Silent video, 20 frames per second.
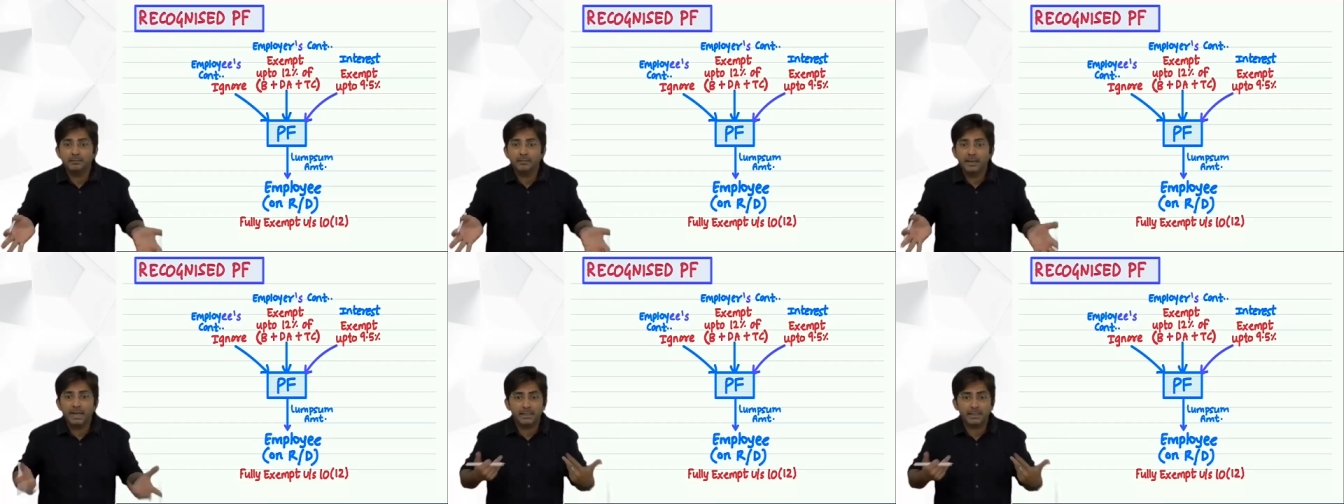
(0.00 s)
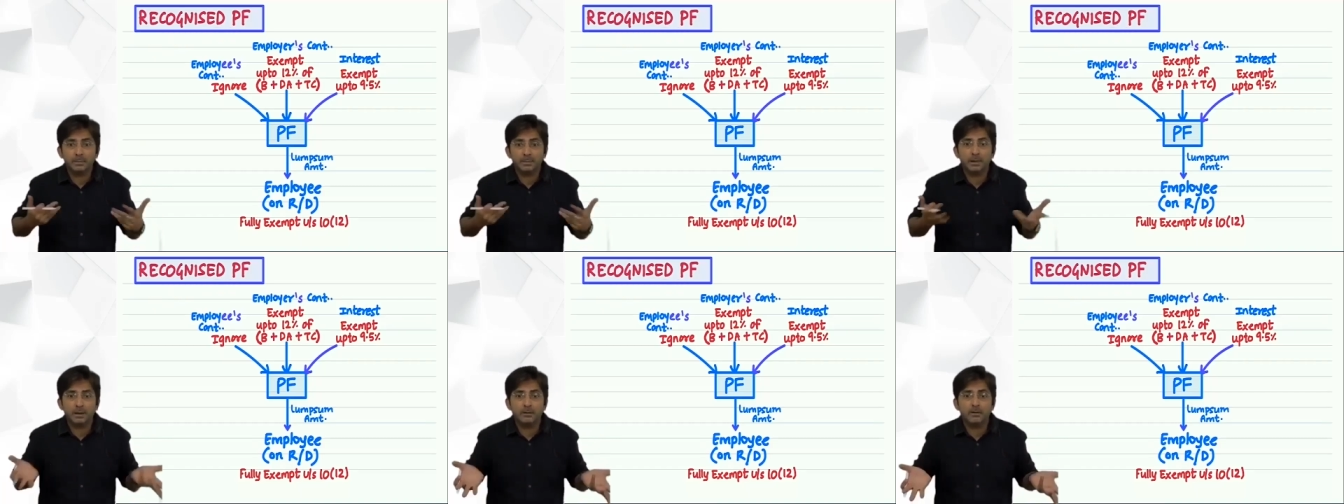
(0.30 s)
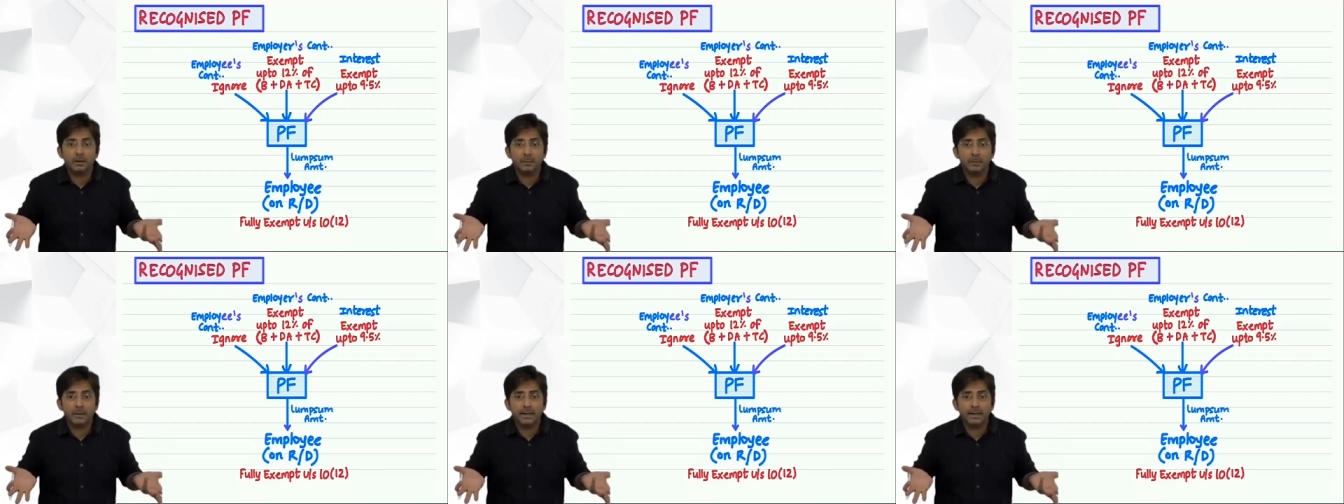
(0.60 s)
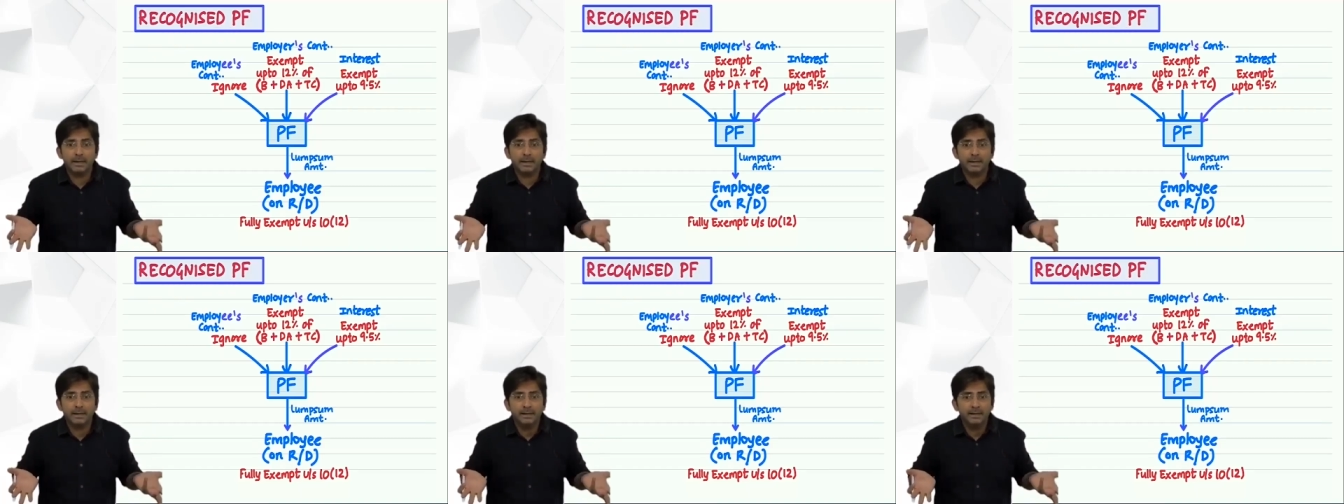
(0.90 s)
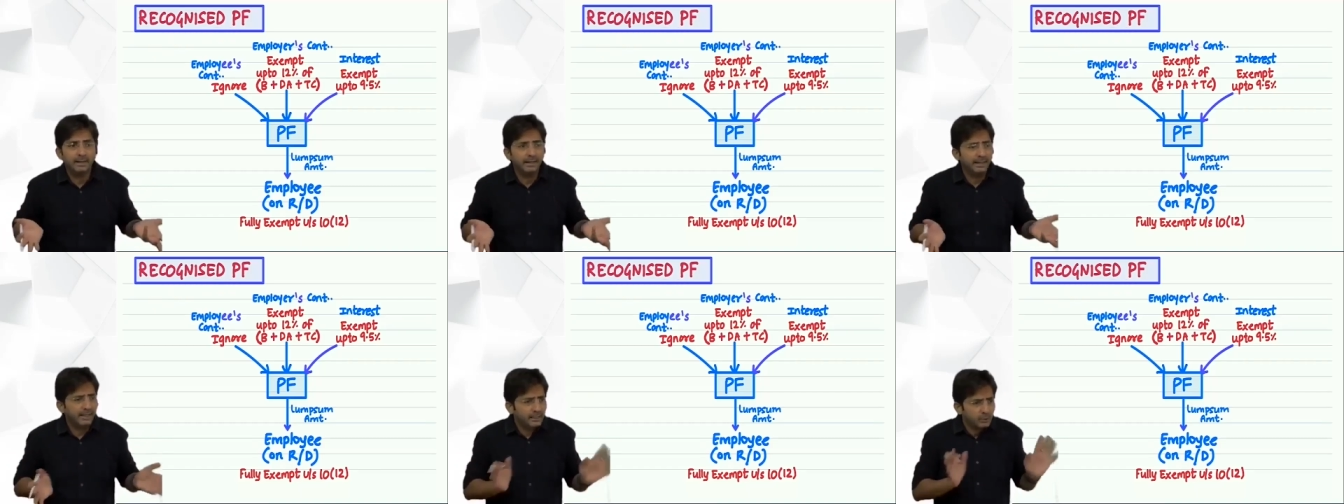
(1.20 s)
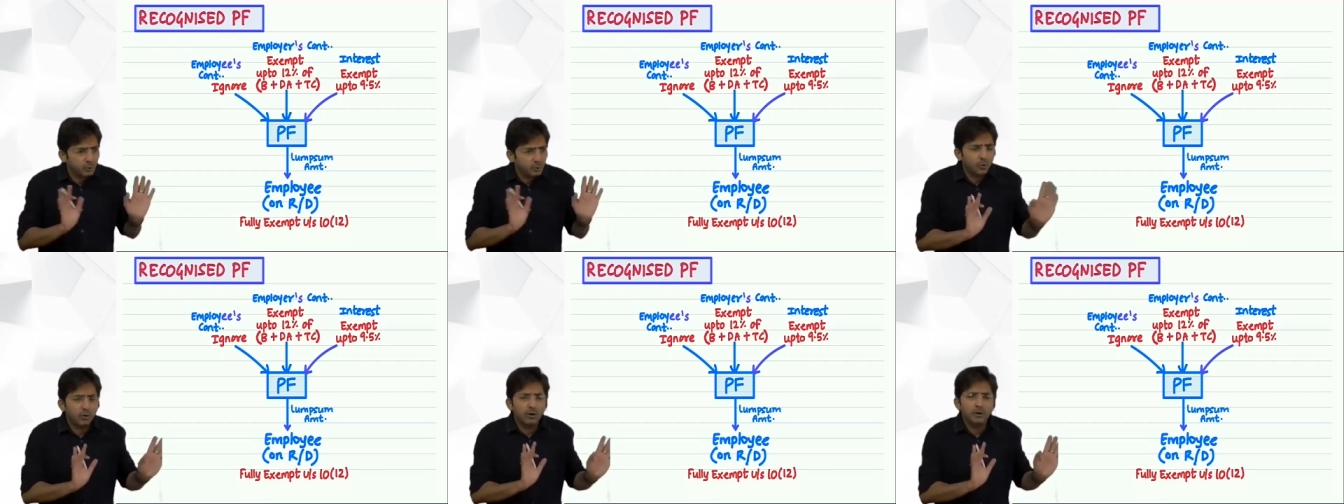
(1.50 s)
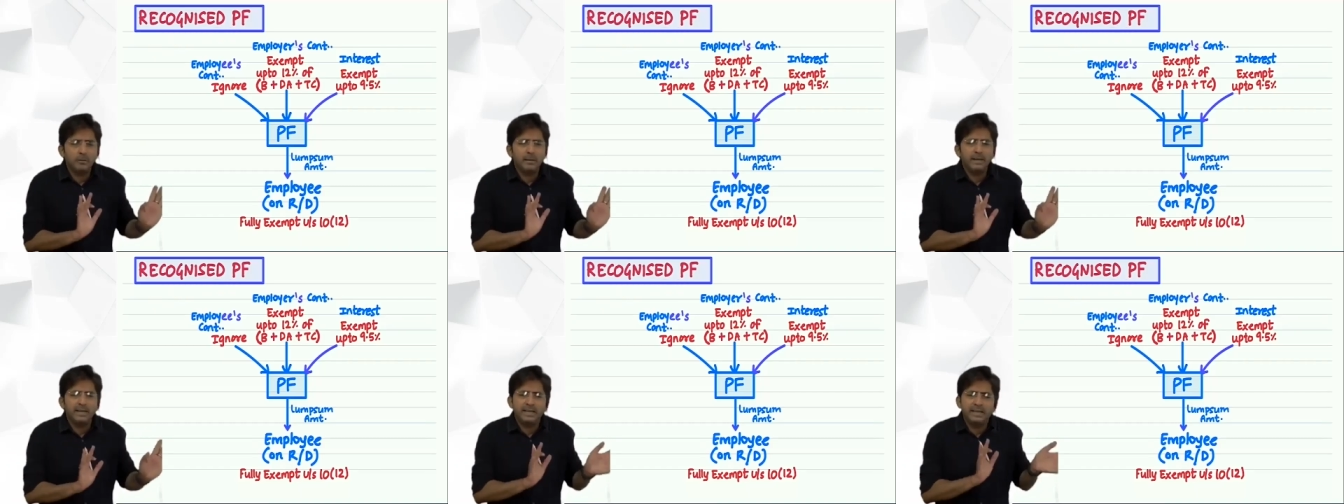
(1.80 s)
as per our planning, it should
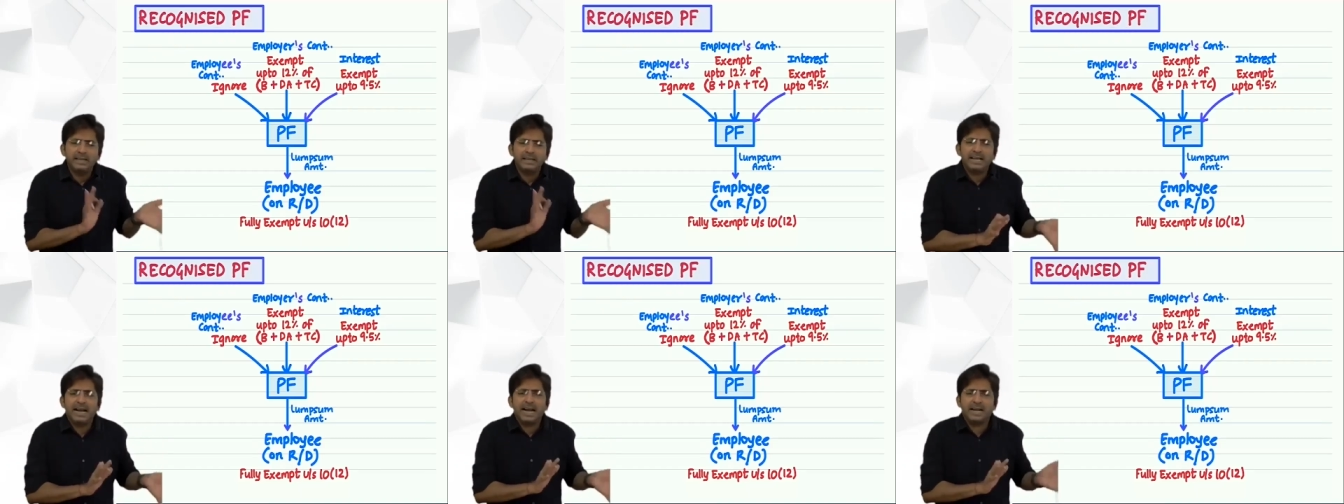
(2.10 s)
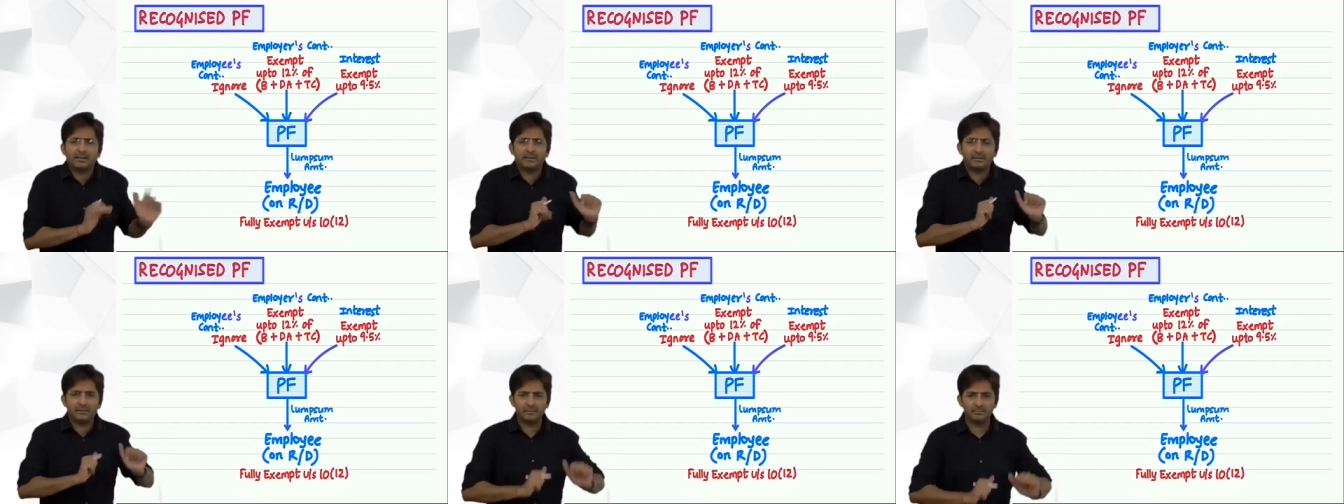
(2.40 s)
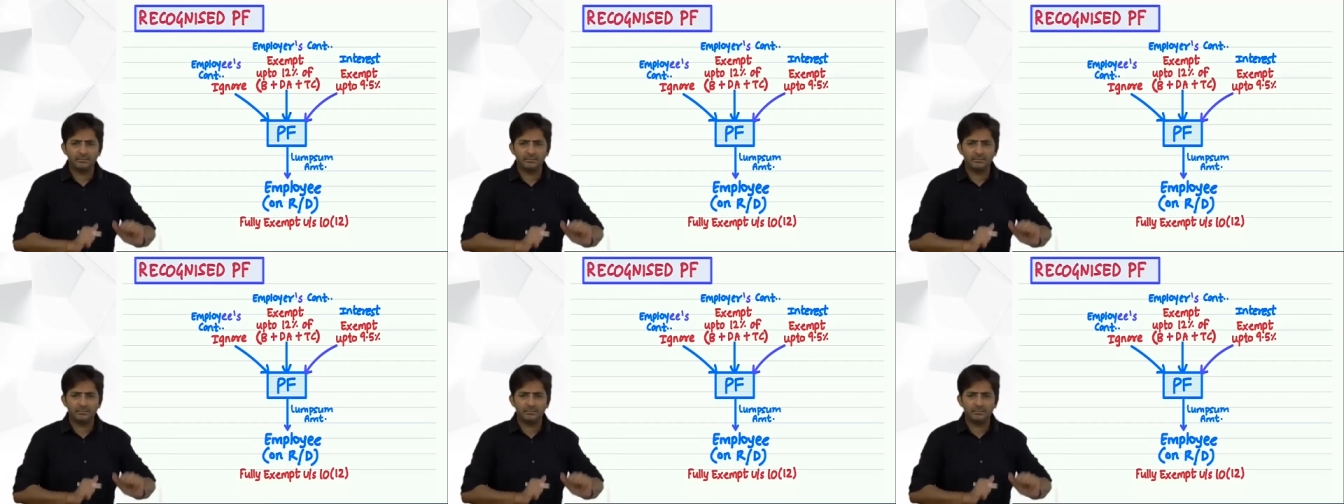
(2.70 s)
remain intact.